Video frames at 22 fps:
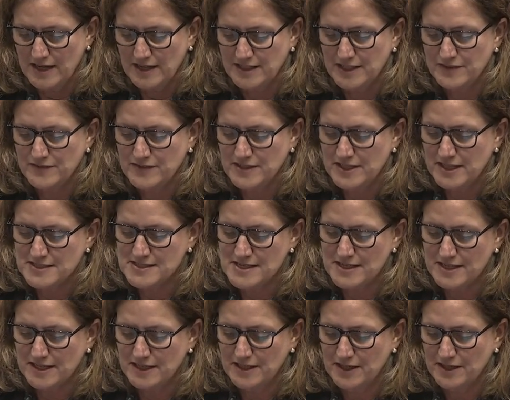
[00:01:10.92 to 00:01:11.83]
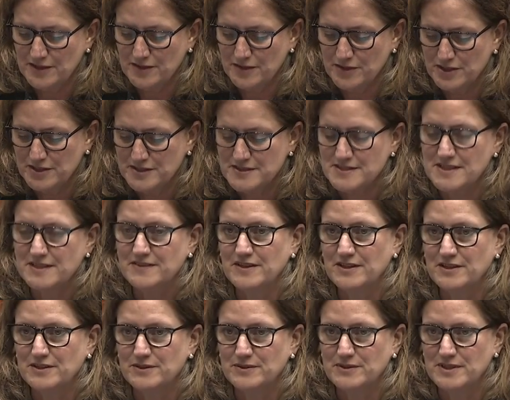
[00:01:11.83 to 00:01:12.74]
Given yesterday, I know you said
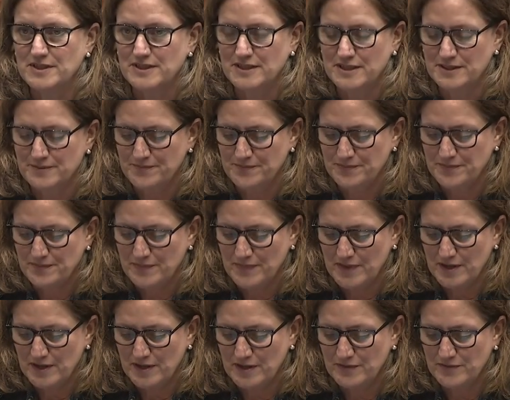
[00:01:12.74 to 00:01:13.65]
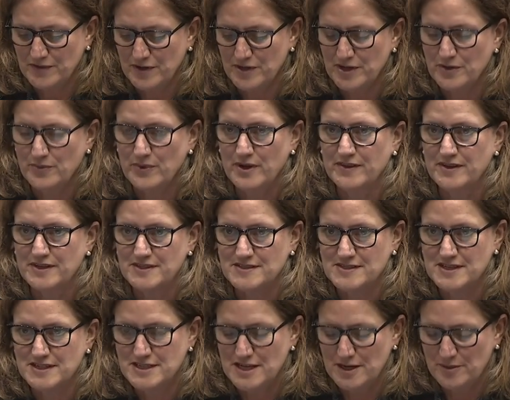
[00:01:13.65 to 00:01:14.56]
that you were very aware that
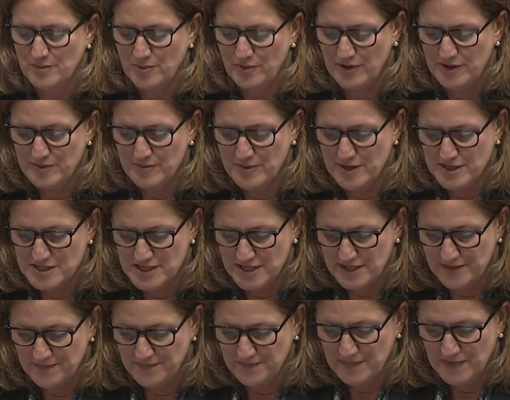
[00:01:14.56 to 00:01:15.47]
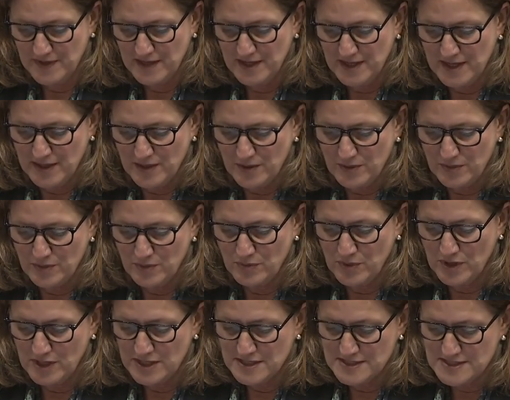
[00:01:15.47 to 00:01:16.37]
it's a temporary measure.
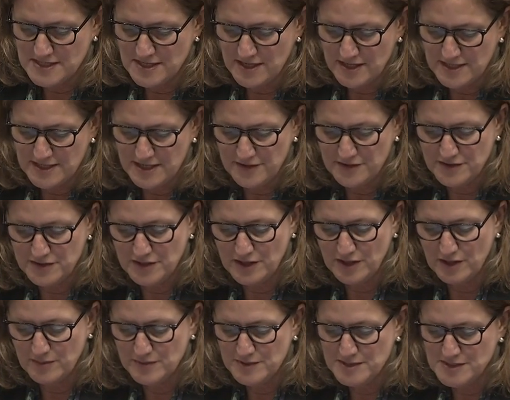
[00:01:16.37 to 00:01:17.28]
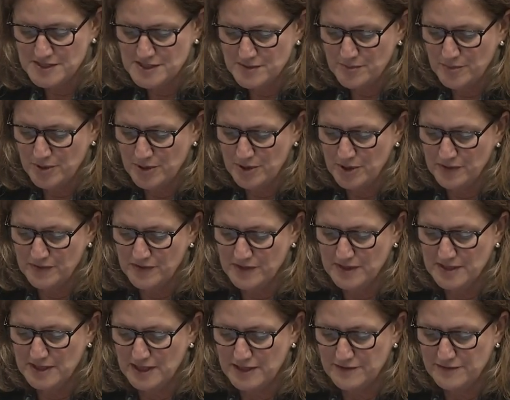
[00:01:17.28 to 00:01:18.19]
Well, it's 900 kilometres to Perth
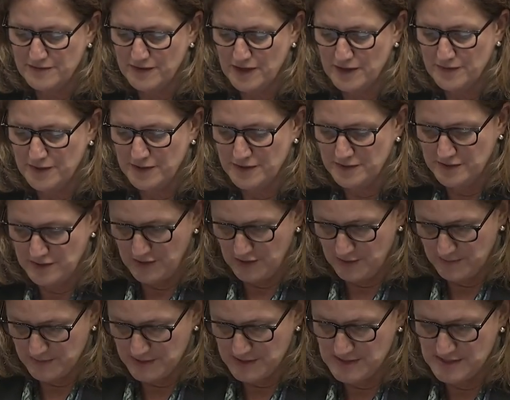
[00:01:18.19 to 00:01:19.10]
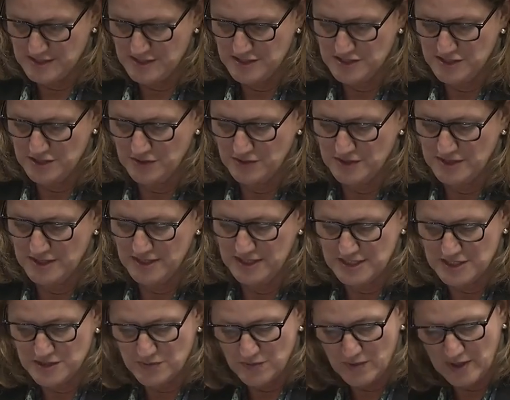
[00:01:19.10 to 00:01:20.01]
and nearly 500 kilometres to Geraldton
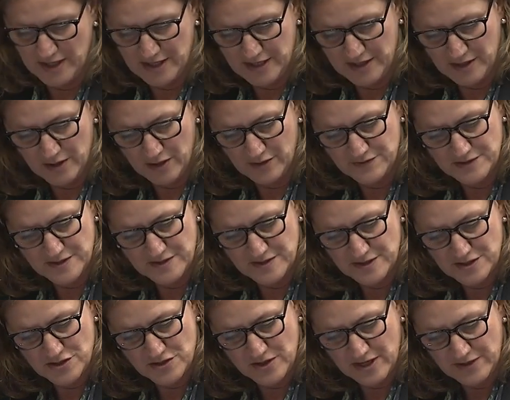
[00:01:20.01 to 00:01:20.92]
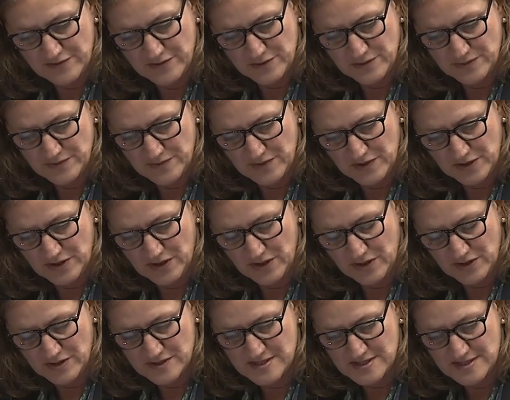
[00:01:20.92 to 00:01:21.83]
each way. Often the travel, the
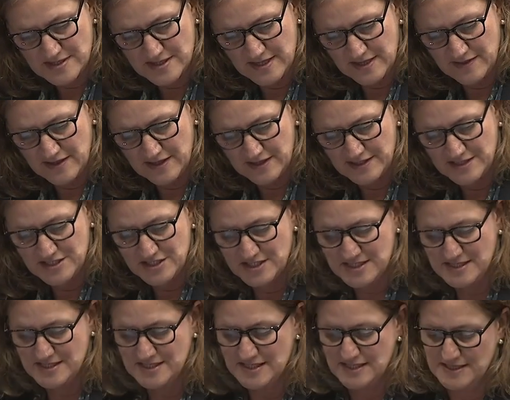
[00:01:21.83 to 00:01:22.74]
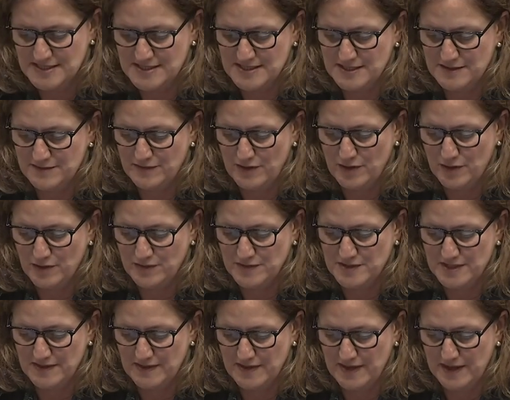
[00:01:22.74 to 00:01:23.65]
costs and the logistics
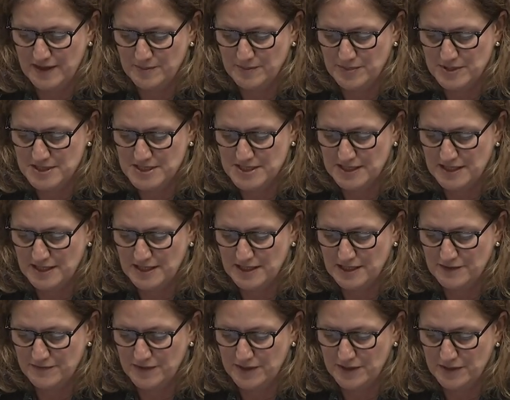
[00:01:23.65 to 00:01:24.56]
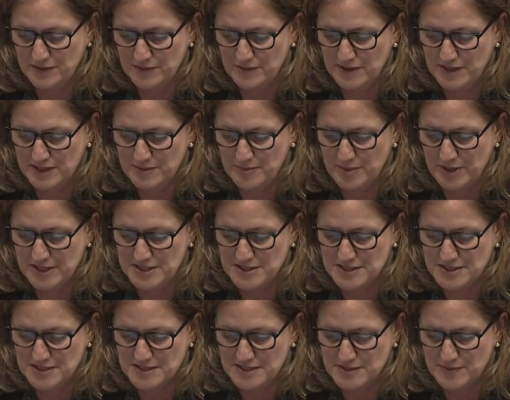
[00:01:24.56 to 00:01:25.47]
involved in that, particularly for elderly
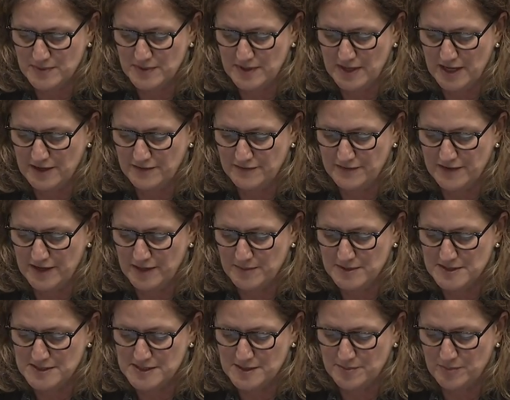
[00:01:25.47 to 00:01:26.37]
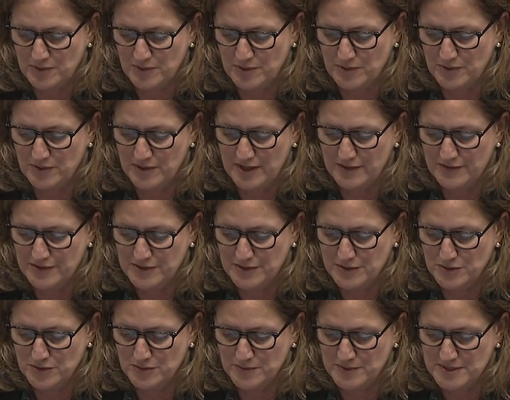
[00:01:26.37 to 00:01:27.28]
patients without family support, are
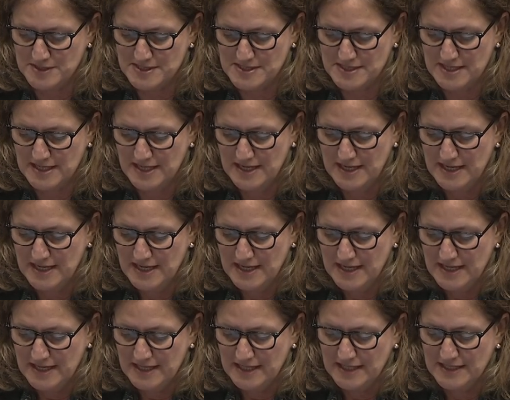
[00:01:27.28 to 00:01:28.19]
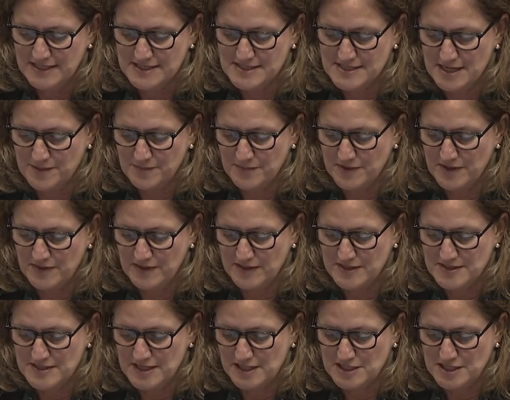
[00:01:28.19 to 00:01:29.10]
enormous. And it's something
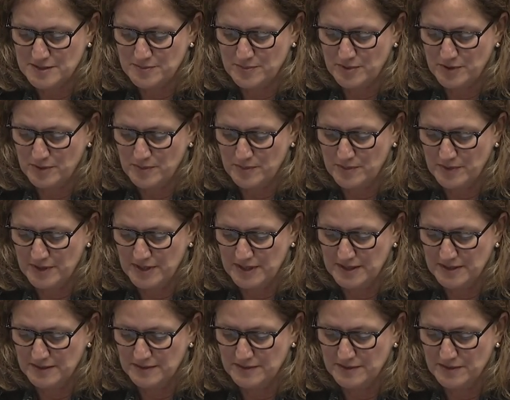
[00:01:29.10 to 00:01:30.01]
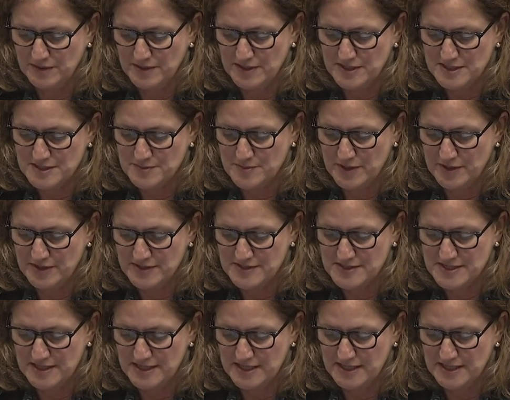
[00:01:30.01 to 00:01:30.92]
that's actually probably not
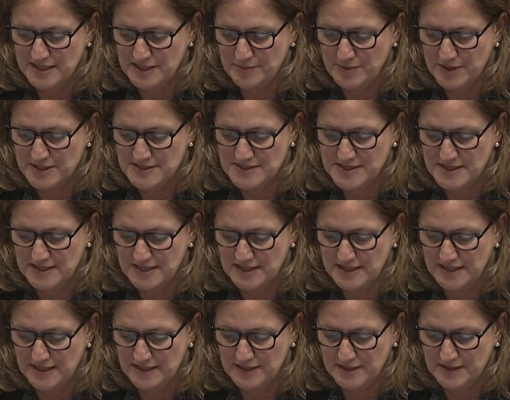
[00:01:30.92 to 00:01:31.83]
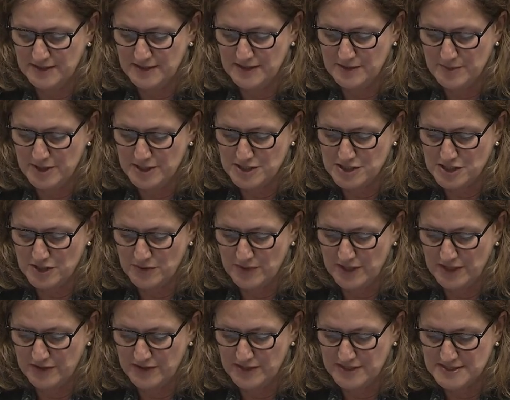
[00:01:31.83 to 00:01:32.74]
experienced in any capacity in the metro
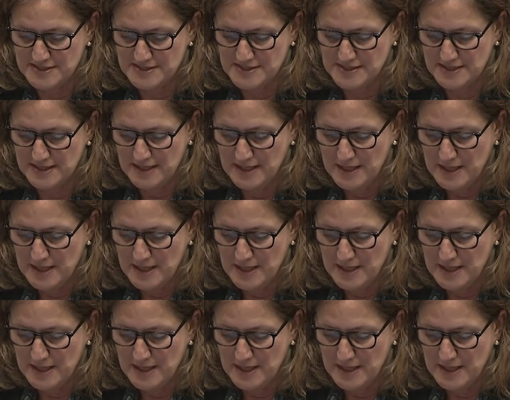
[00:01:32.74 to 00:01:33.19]
areas.